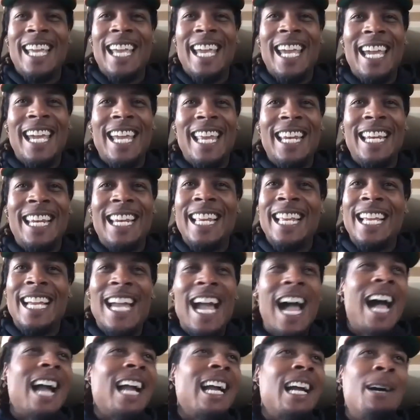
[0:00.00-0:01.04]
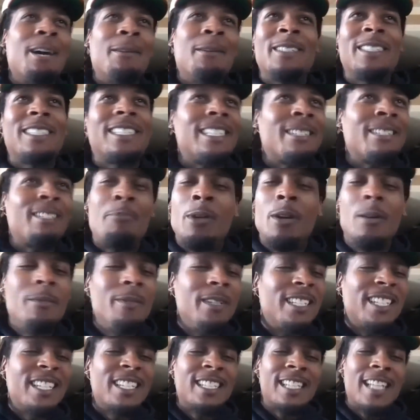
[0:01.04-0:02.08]
and a guy comes pull me
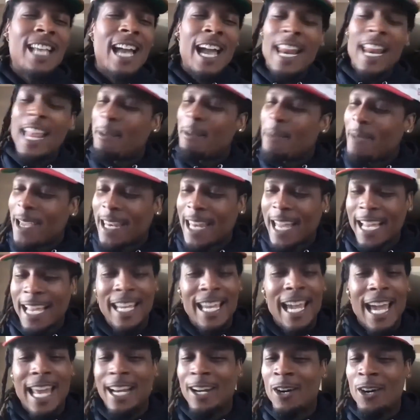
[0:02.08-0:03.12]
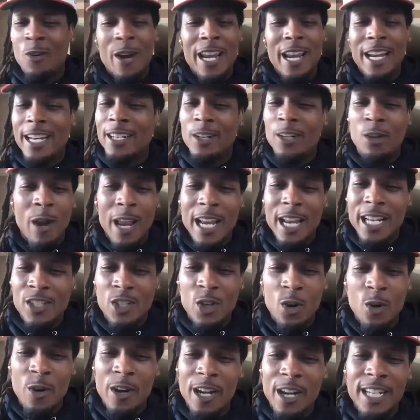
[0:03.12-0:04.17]
to the side. Hey man, like he got a great, great
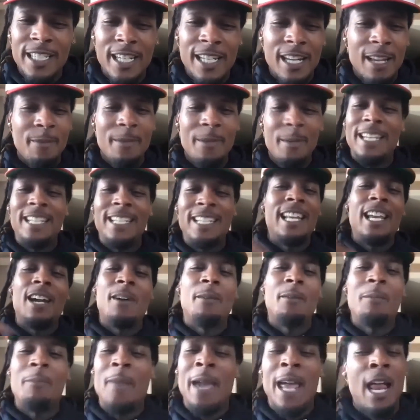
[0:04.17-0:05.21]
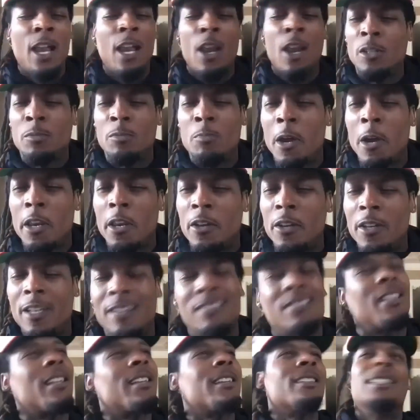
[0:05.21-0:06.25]
story to tell me. And he tell me, man, I lost money on you.
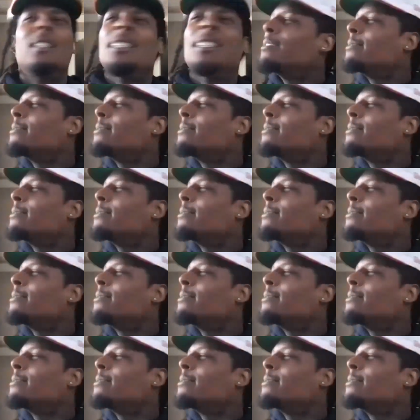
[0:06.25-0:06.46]
I'm like,